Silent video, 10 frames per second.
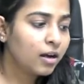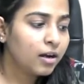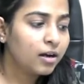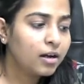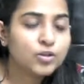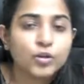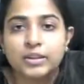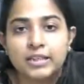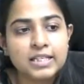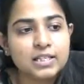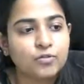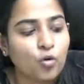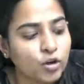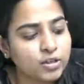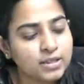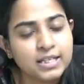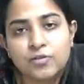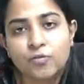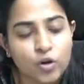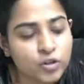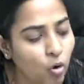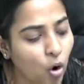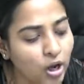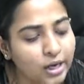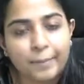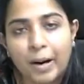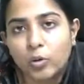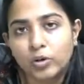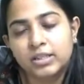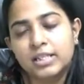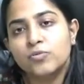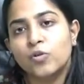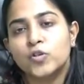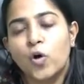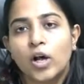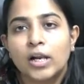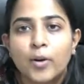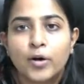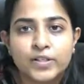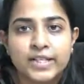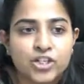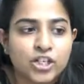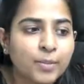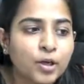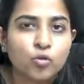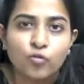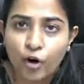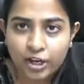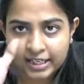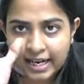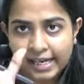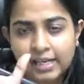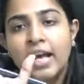So this was all about your section number 249,